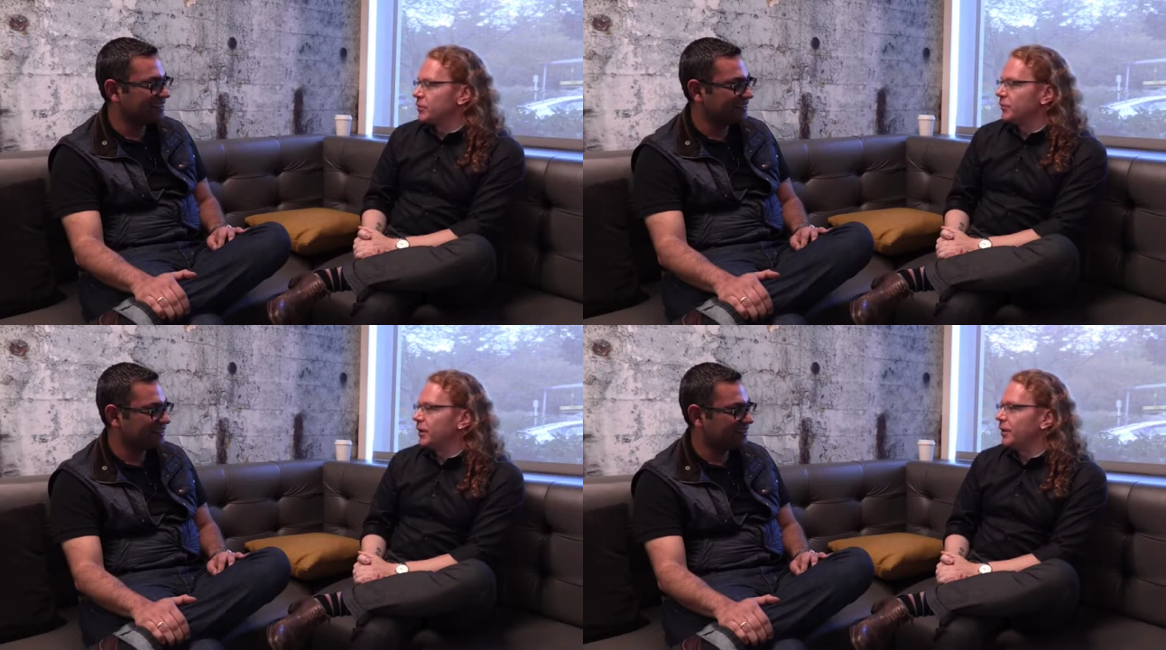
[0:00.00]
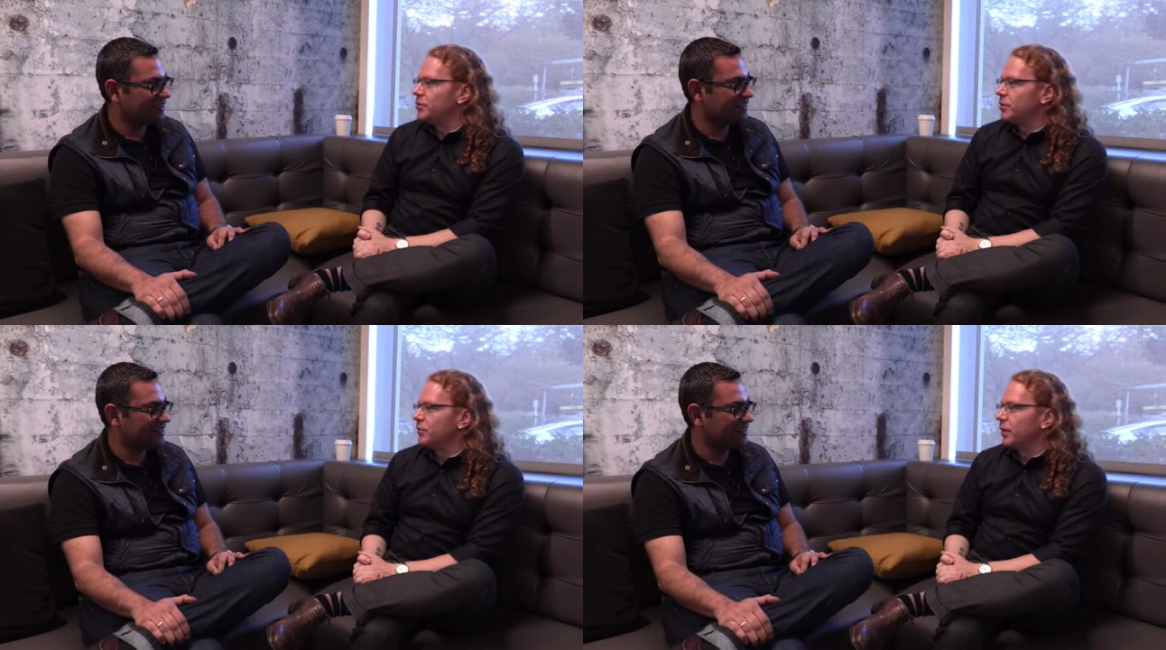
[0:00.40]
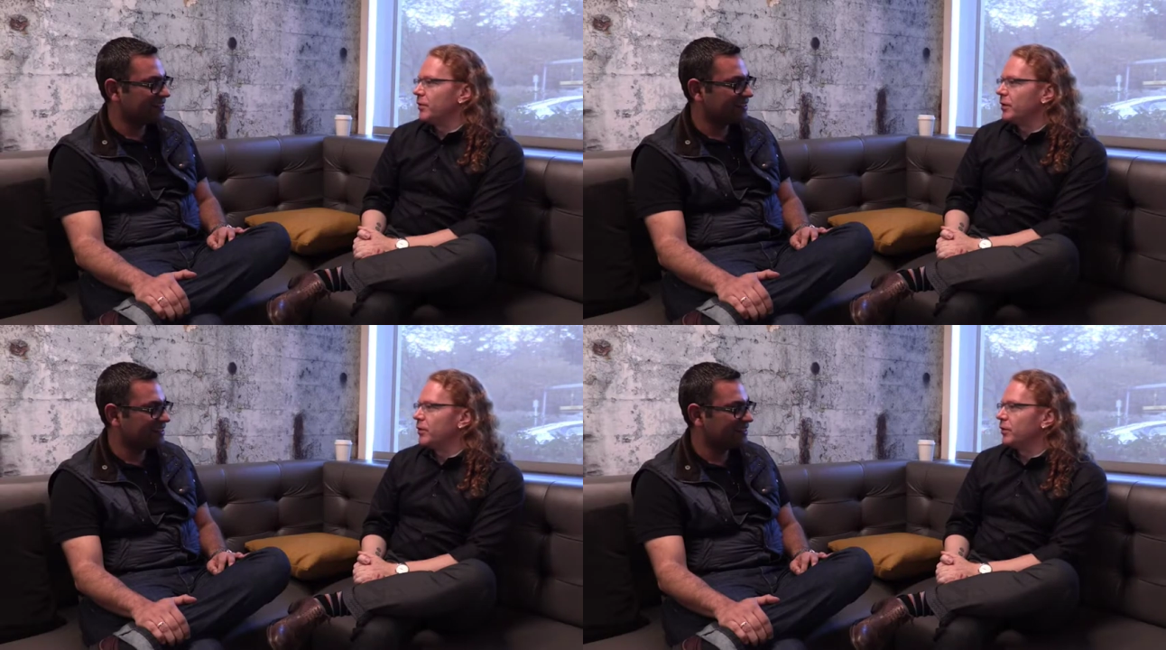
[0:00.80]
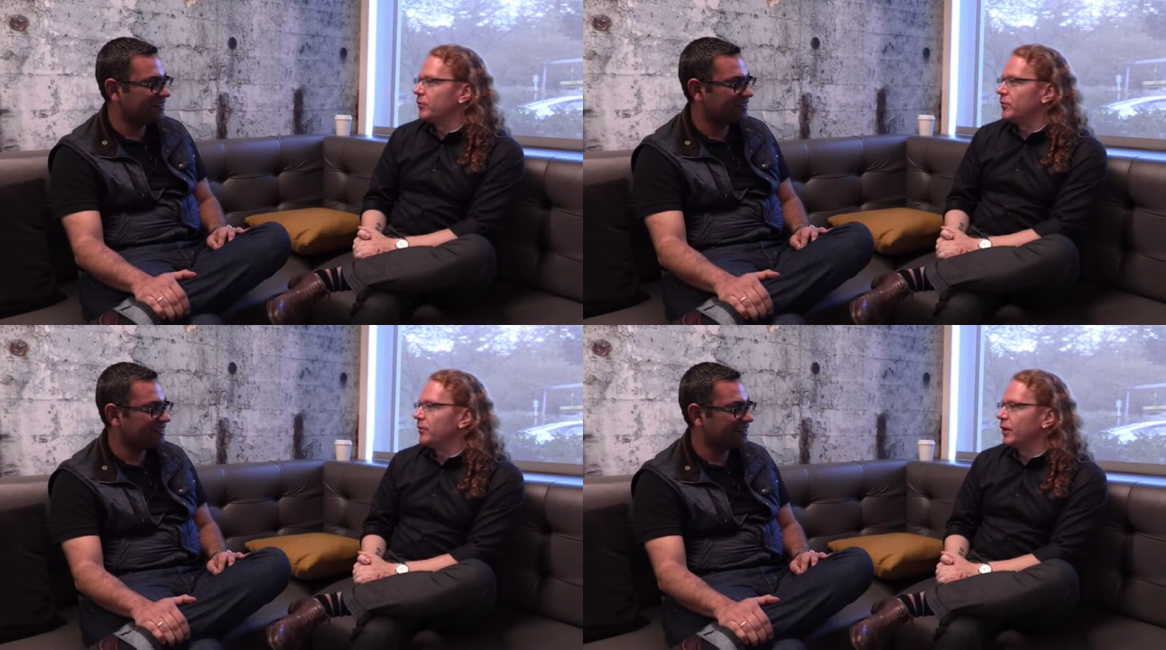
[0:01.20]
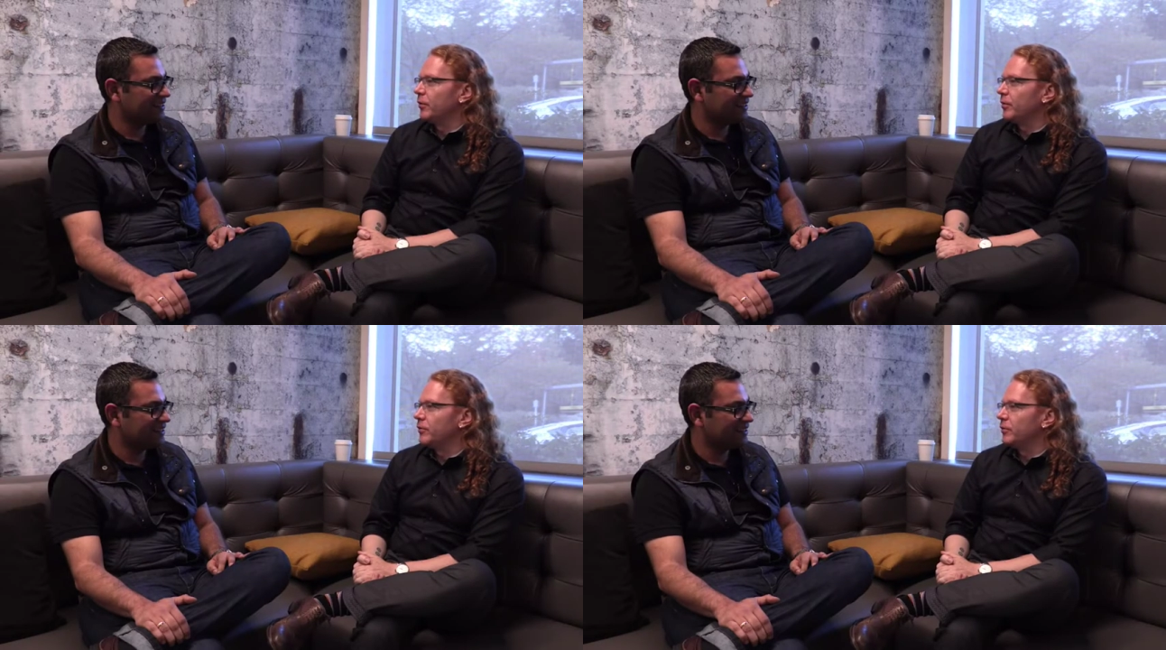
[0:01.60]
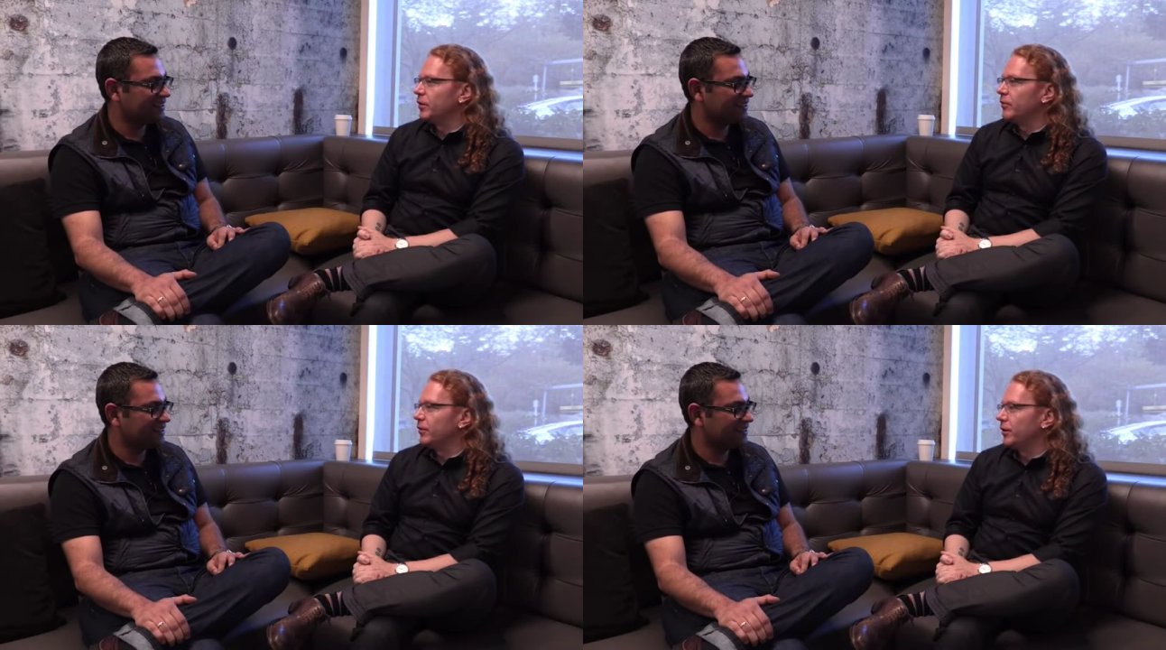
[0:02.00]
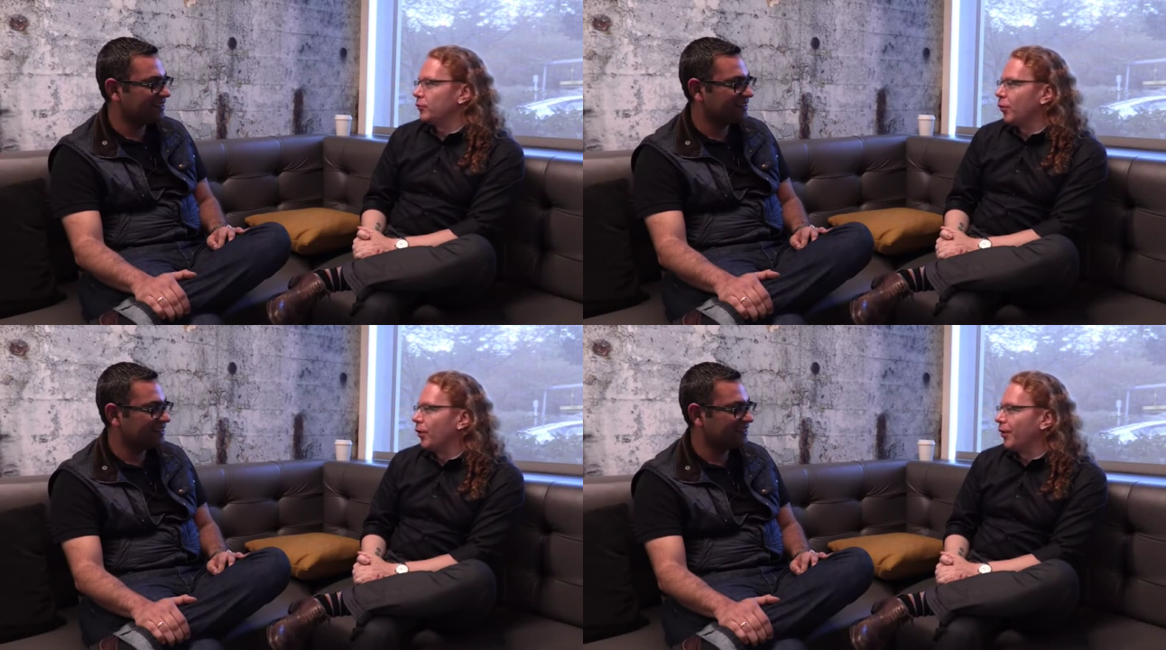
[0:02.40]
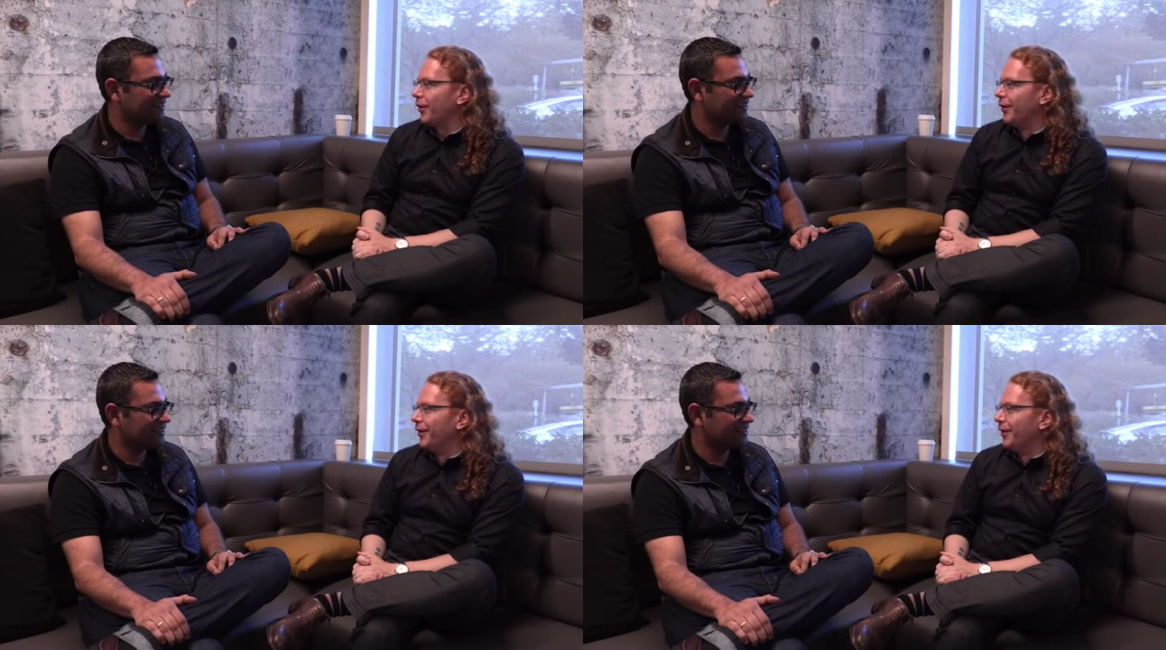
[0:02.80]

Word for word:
Speaker 1: of the engine were because developers did things wrong